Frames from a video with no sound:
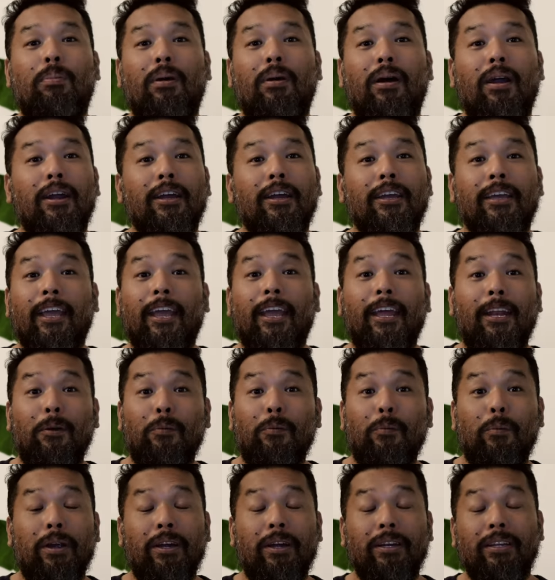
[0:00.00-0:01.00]
park
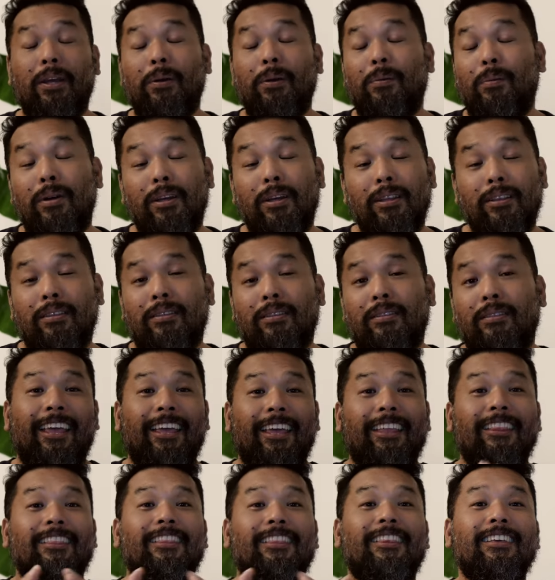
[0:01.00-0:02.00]
anywhere they want.
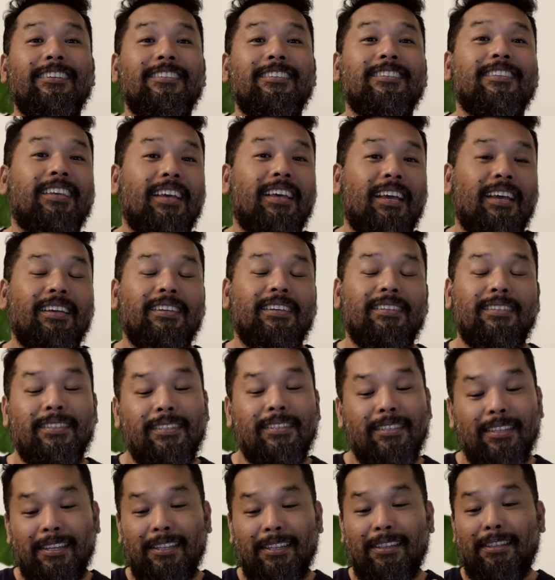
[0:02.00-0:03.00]
In this
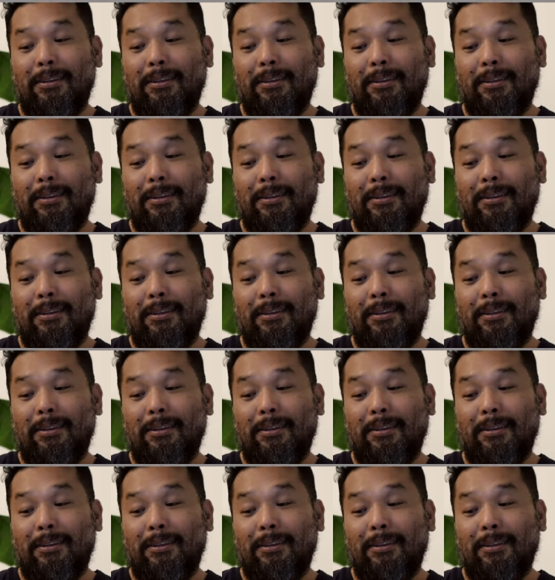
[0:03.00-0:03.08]
case,